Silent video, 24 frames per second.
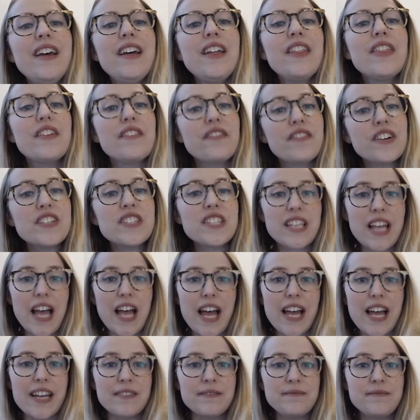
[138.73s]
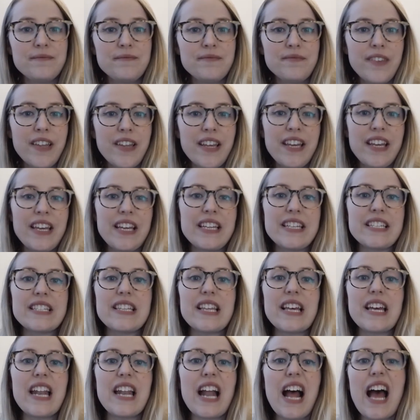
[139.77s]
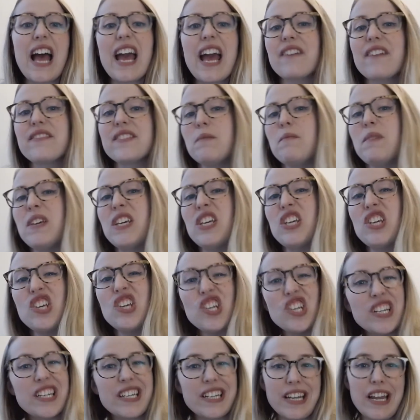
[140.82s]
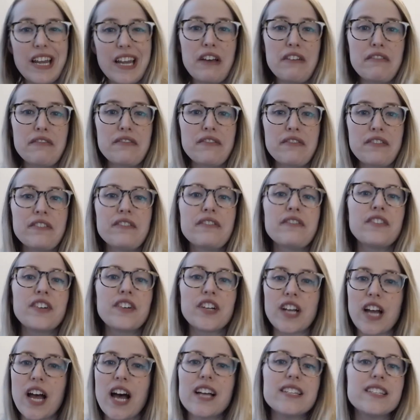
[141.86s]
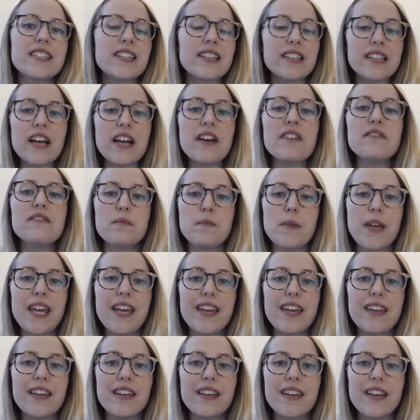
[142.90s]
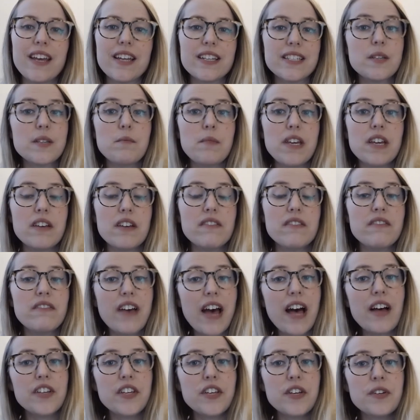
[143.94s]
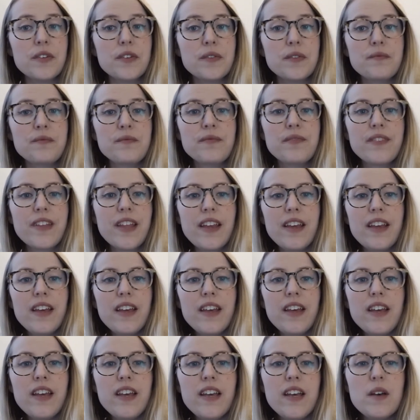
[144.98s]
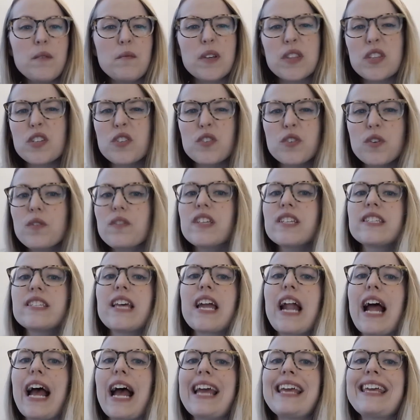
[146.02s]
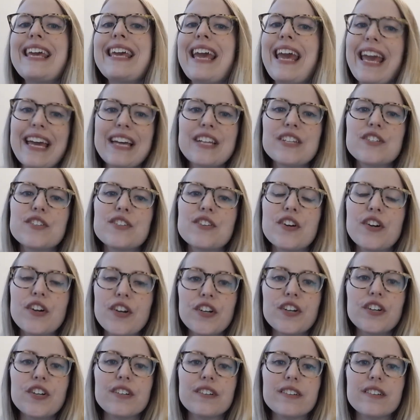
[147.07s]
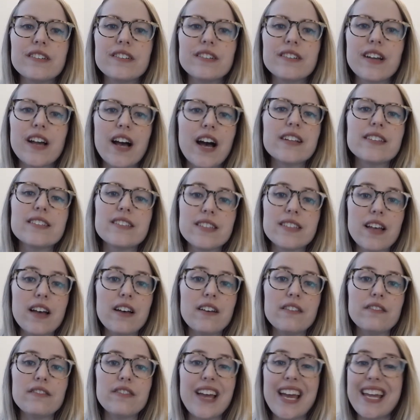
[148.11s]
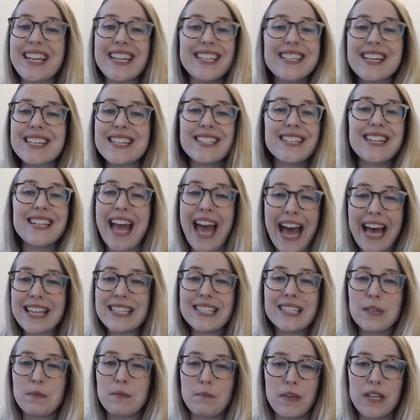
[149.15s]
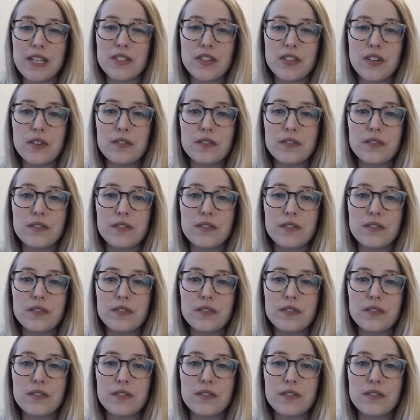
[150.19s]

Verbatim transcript: The first lie is that I have to be good enough for God to love me and to be of value. But the truth is that I can't earn God's love, and He doesn't ask me to.